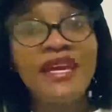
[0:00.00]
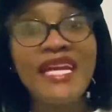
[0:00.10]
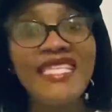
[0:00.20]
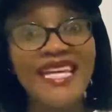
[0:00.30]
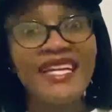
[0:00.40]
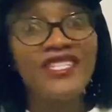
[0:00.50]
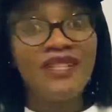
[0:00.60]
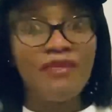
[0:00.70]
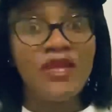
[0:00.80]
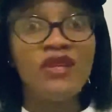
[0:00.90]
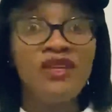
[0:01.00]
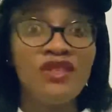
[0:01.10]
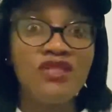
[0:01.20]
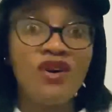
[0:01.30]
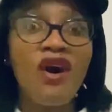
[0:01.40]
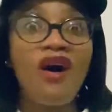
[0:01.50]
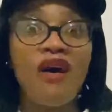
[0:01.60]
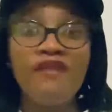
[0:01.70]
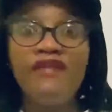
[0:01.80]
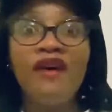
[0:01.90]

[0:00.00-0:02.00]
It's actually because of